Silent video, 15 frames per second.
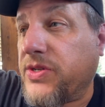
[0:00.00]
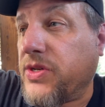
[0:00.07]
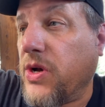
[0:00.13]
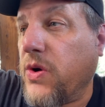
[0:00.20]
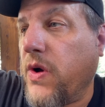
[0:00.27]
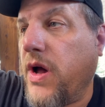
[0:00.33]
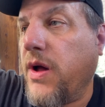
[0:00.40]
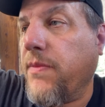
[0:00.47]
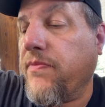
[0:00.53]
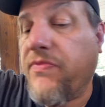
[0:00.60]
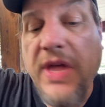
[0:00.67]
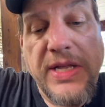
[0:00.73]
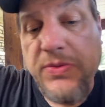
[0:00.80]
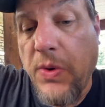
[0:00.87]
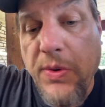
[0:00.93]
So
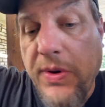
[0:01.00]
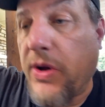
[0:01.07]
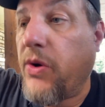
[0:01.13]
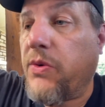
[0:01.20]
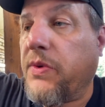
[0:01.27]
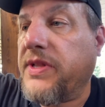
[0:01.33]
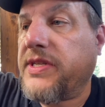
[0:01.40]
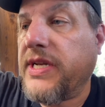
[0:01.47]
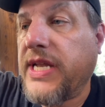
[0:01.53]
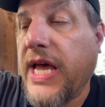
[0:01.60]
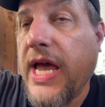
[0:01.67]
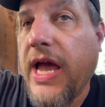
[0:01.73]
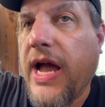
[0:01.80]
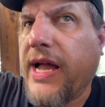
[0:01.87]
that's what we're going with today.